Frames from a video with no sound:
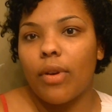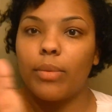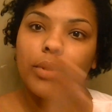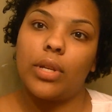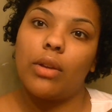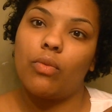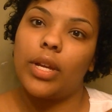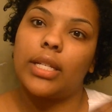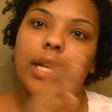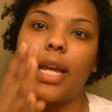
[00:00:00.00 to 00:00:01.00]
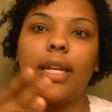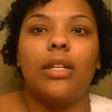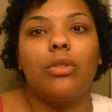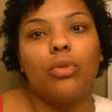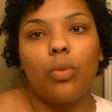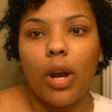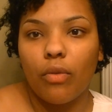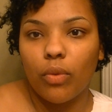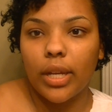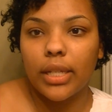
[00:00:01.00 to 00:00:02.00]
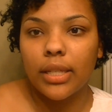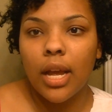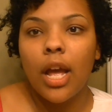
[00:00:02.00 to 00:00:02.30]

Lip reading: I'll do 10 weeks and then do 12 weeks.